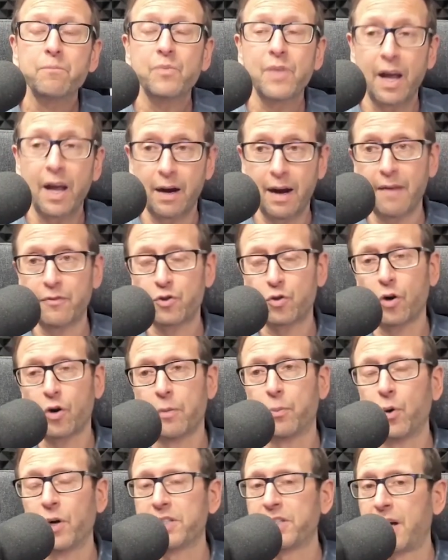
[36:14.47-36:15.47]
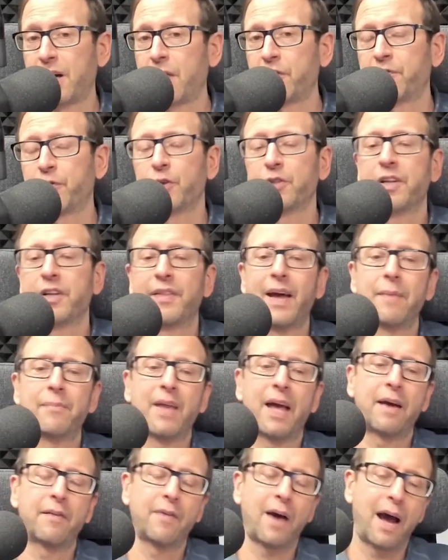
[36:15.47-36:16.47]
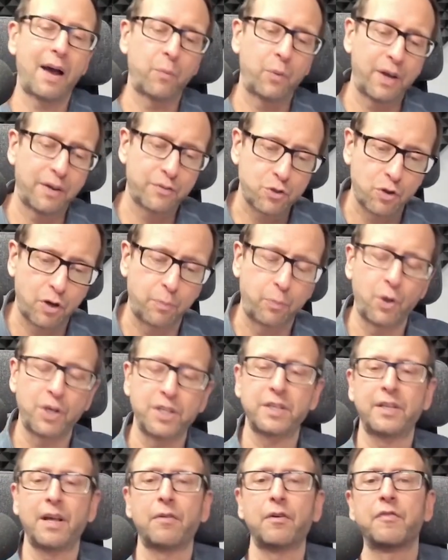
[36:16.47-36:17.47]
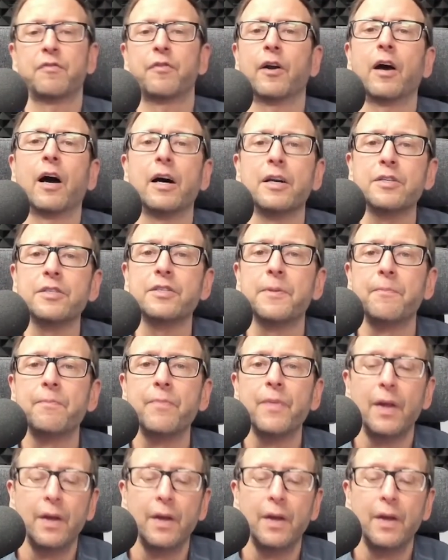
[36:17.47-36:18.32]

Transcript: They have strong points that I refer to them. We have strong points that they refer to us.